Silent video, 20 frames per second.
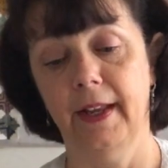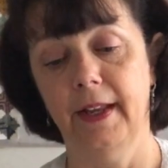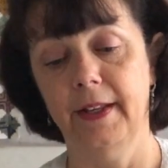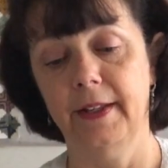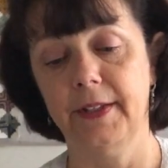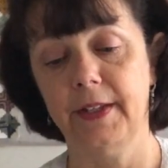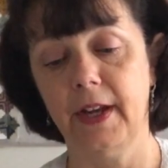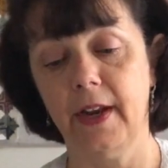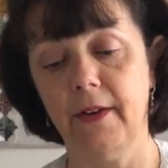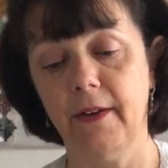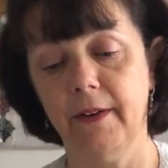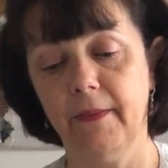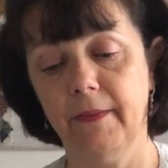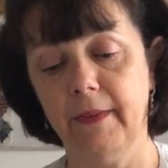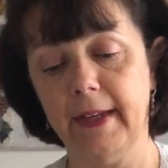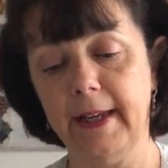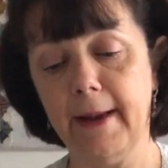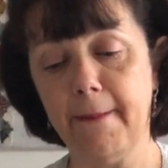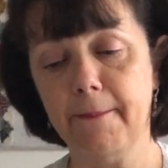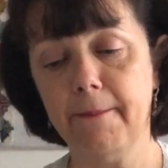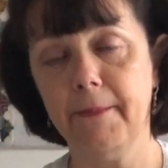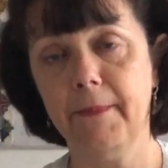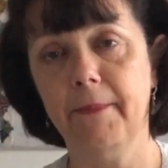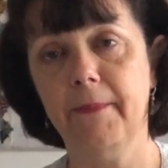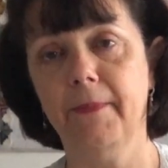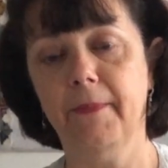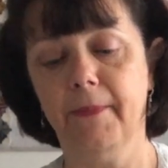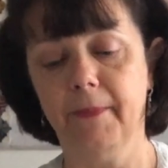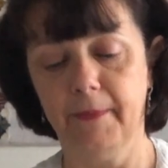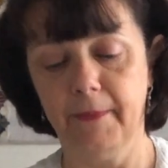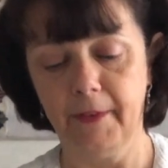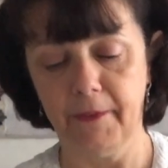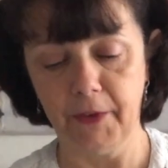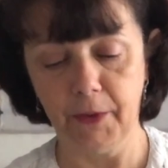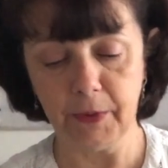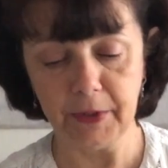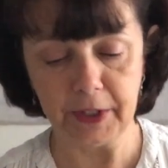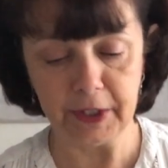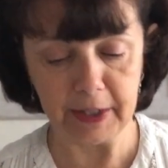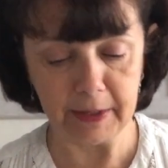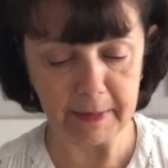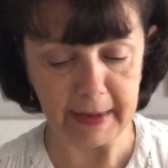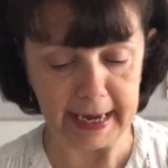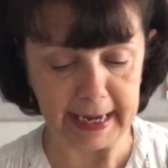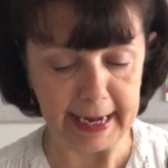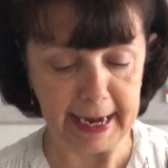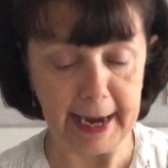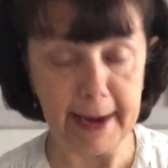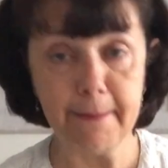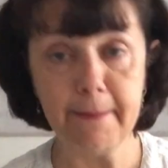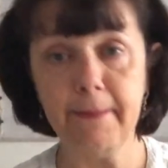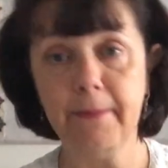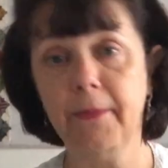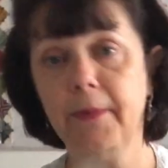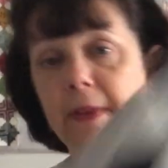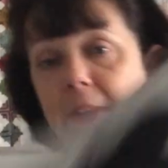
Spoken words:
So yeah, if you wanted to make him